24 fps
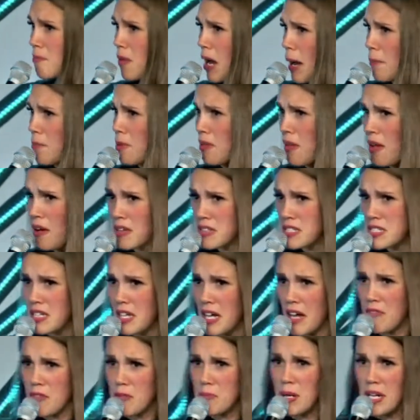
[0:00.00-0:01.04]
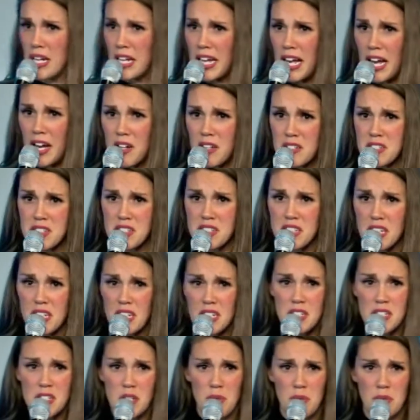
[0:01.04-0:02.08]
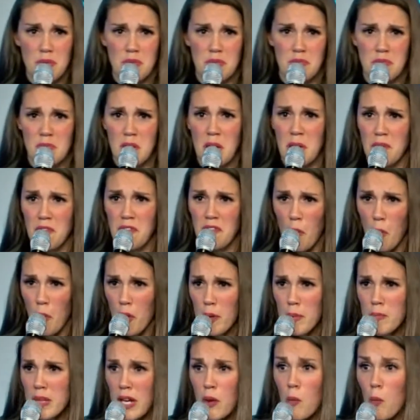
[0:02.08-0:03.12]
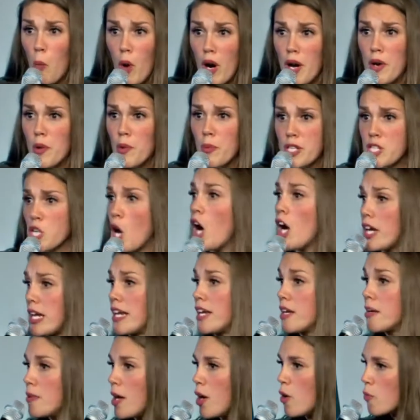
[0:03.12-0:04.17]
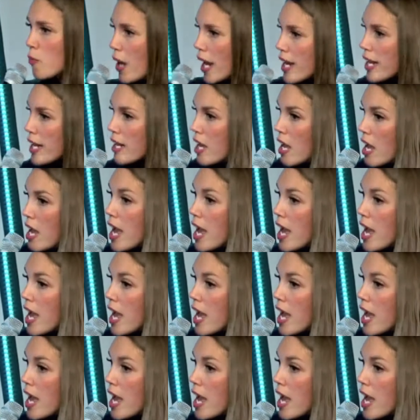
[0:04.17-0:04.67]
I belong to everybody else. Don't conform. Like, what are we talking about, right?